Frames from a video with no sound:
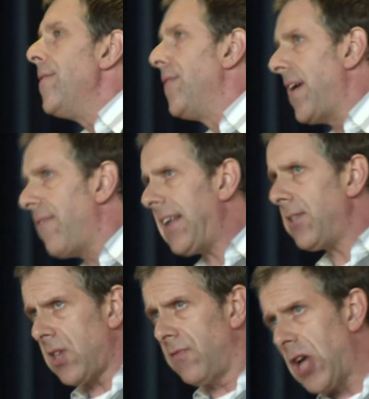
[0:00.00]
the
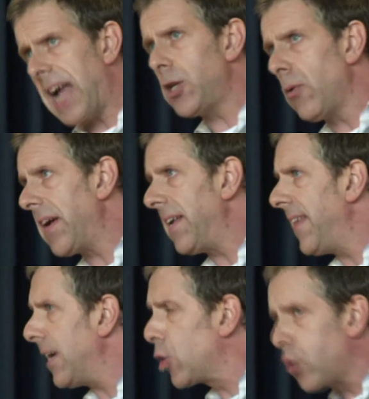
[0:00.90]
events of January and
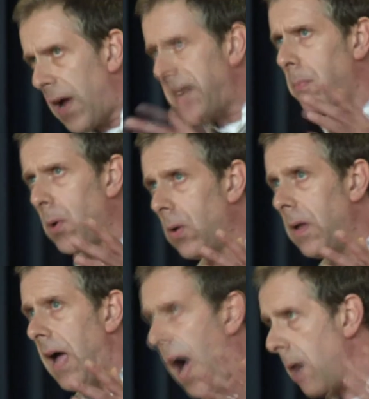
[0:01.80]
the
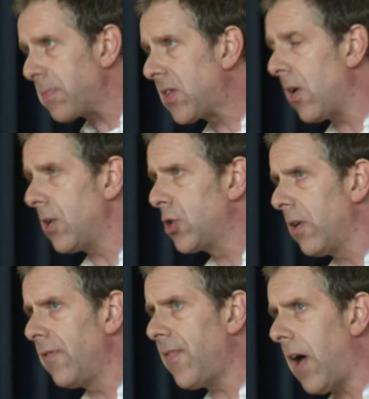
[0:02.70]
incredible upsurge
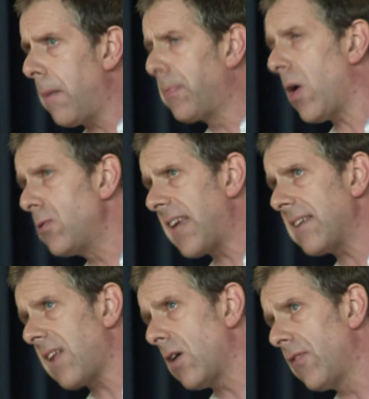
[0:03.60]
of
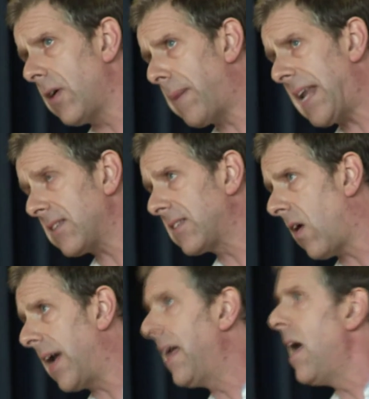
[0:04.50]
protest over
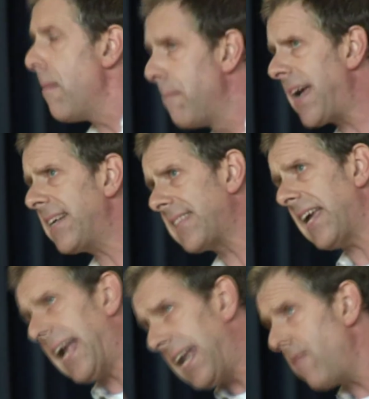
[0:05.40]
Palestine makes
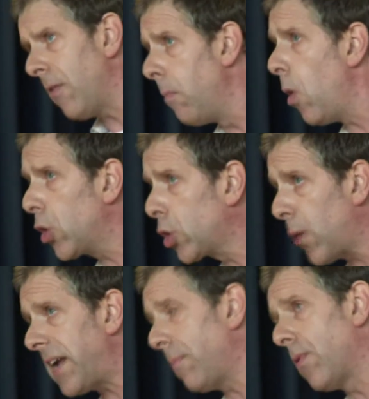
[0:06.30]
it an even more
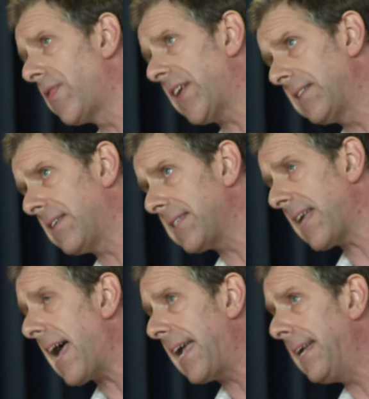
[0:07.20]
credible thing to
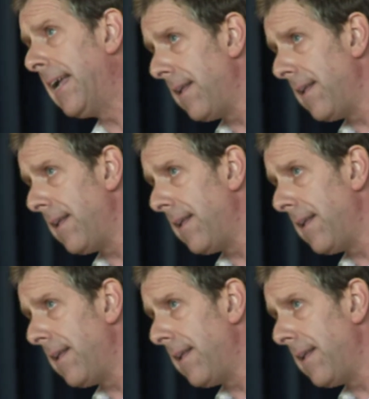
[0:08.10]
say